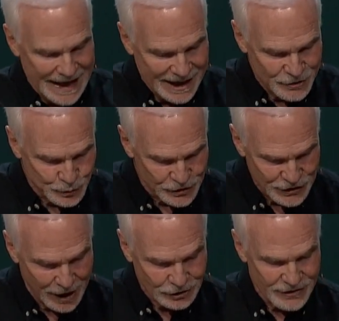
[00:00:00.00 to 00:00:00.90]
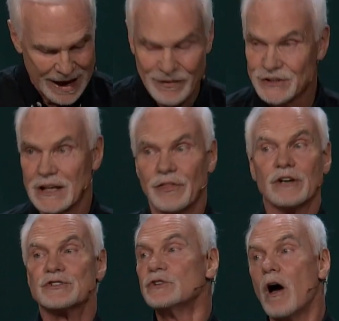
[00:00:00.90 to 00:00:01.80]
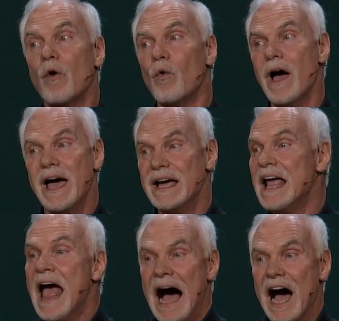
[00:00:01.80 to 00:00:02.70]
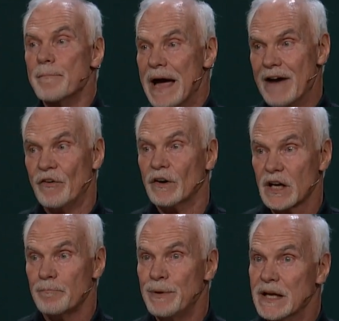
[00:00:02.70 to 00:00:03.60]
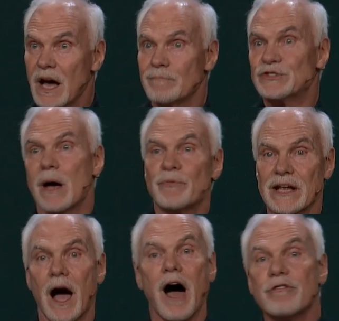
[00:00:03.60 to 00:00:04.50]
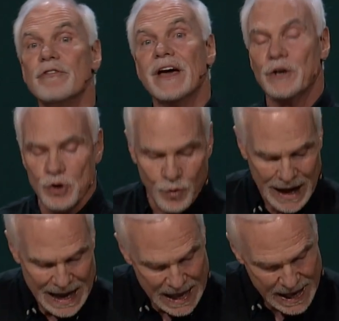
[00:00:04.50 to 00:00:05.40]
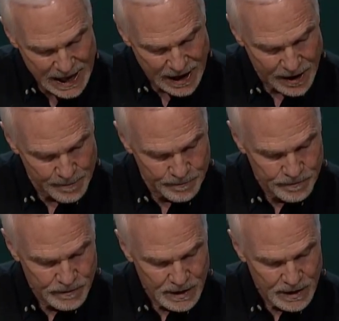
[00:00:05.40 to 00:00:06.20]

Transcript: And as a result of that, they said, There's no way I'm ever going to become something other than who I am.